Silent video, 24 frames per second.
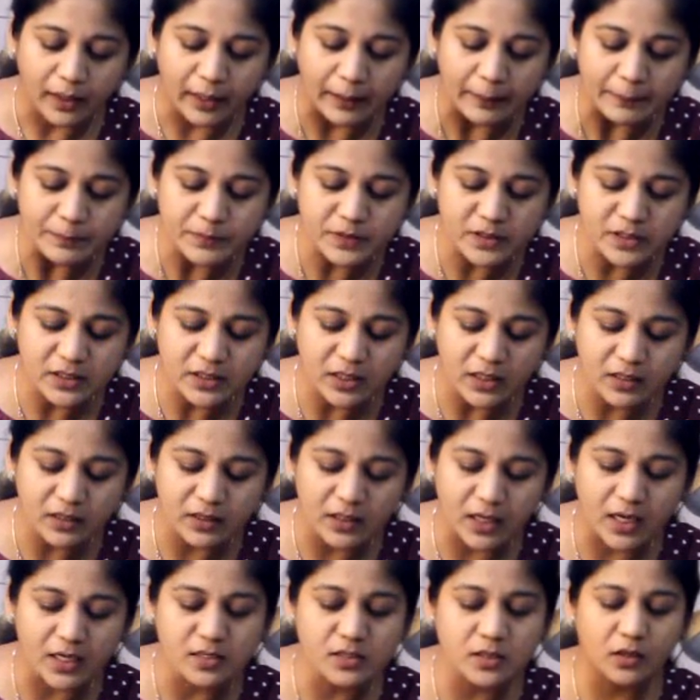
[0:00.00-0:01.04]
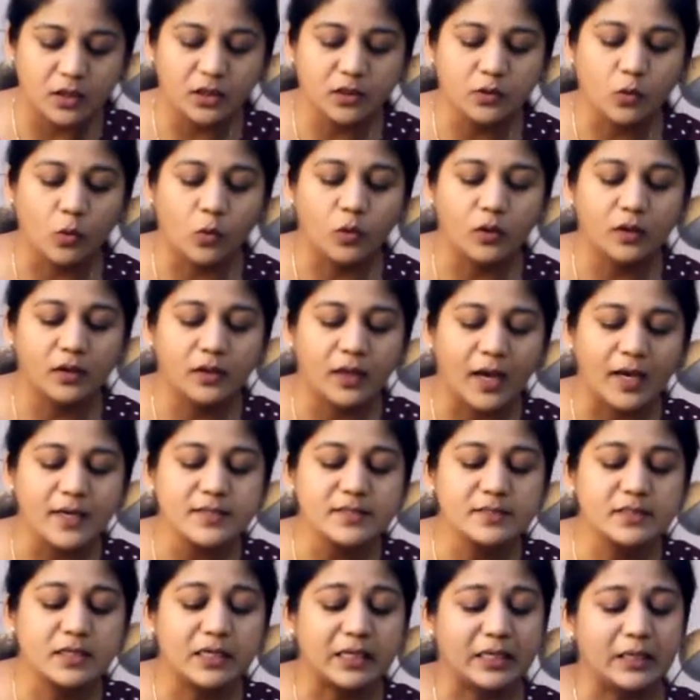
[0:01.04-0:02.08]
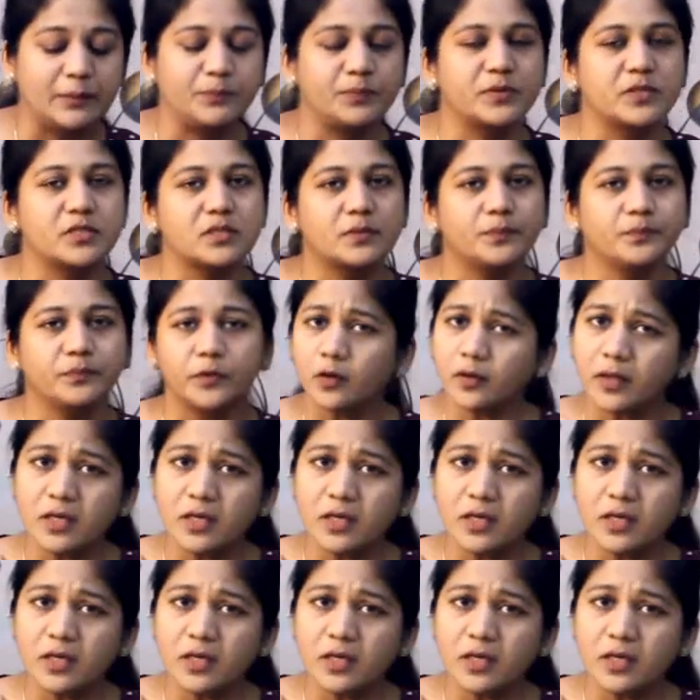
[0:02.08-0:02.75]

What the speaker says: empty areas are called as crypts.